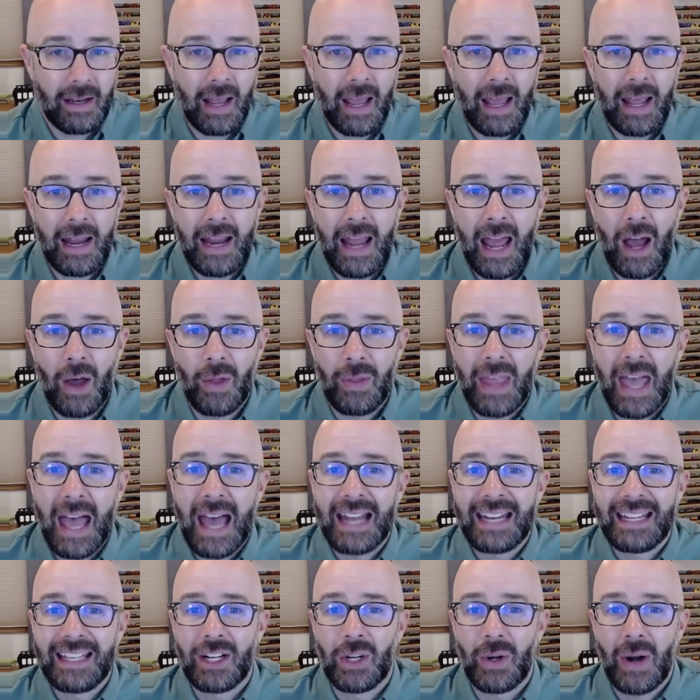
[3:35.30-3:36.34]
how
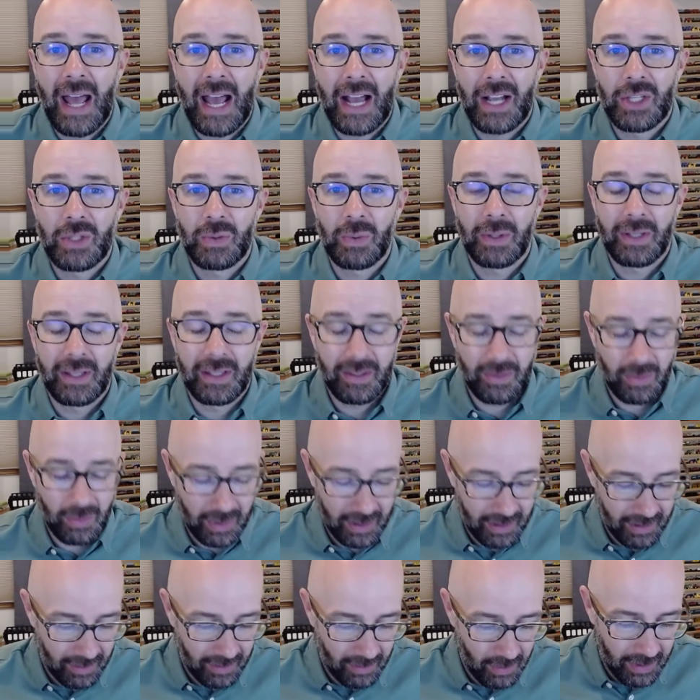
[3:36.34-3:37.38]
that interacts
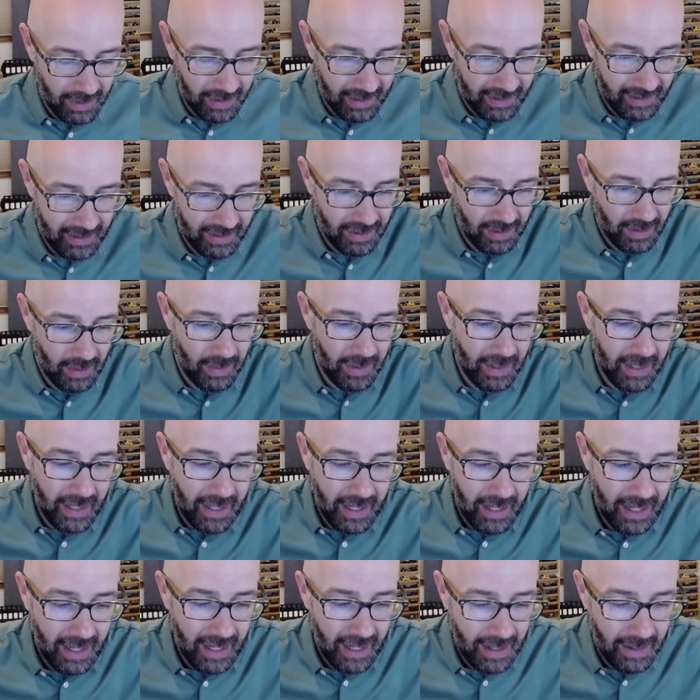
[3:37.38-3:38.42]
with us. So
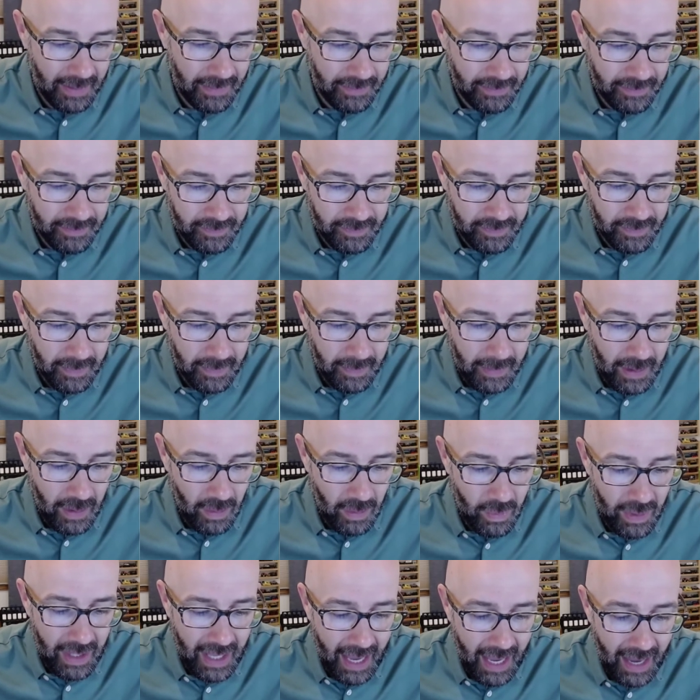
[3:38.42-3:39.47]

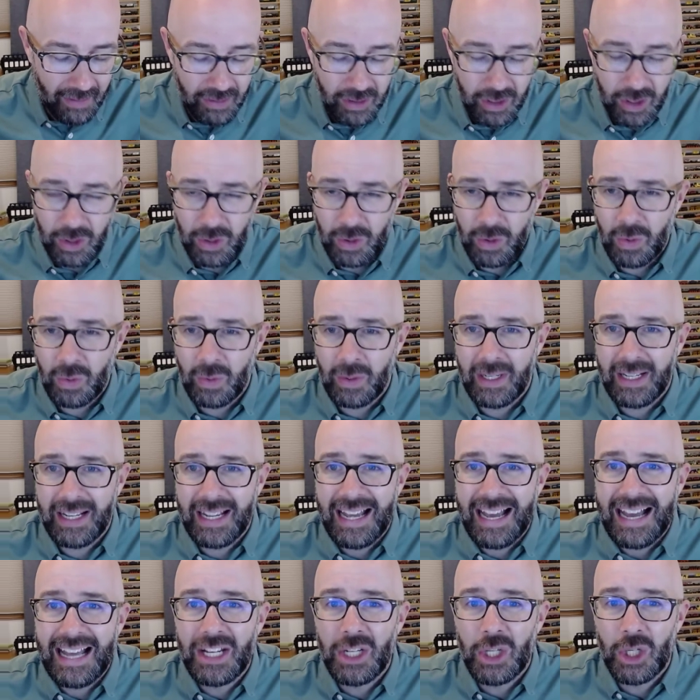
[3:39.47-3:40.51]
we have to
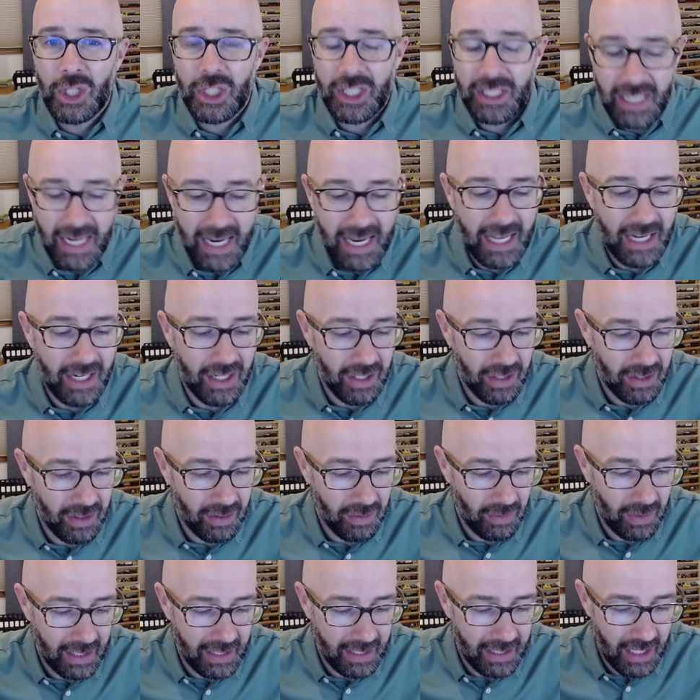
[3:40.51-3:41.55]
understand
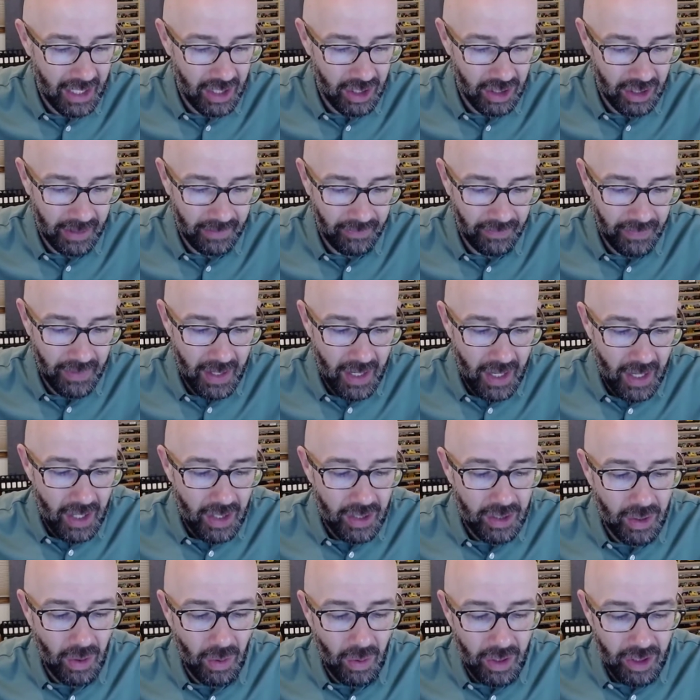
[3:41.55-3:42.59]
radiation.
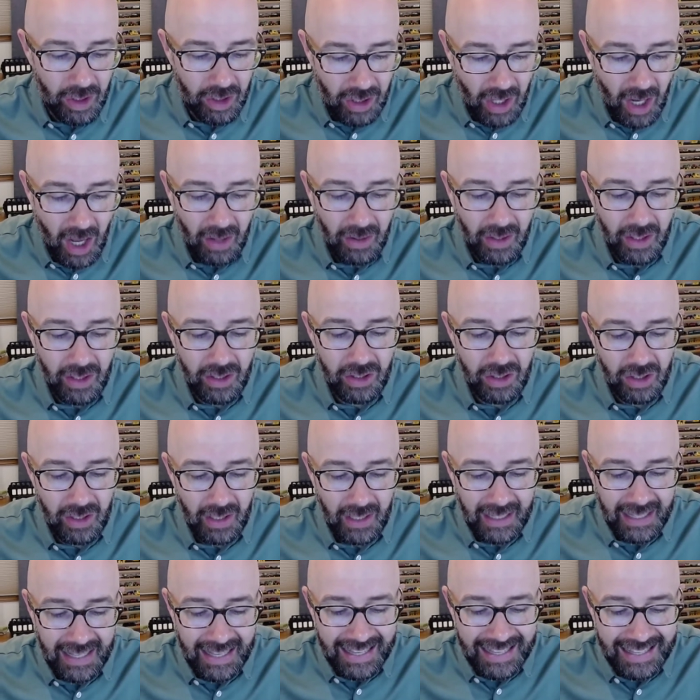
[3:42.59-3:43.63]
So solids,
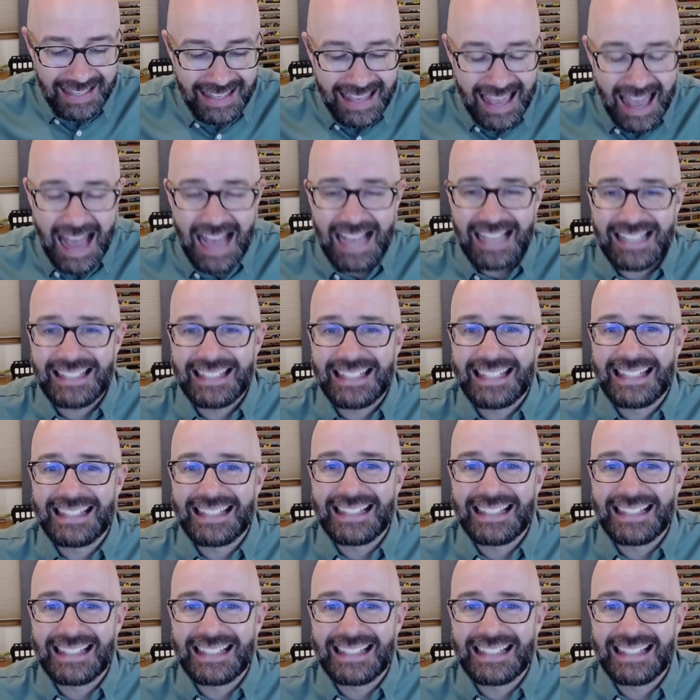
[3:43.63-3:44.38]
gases,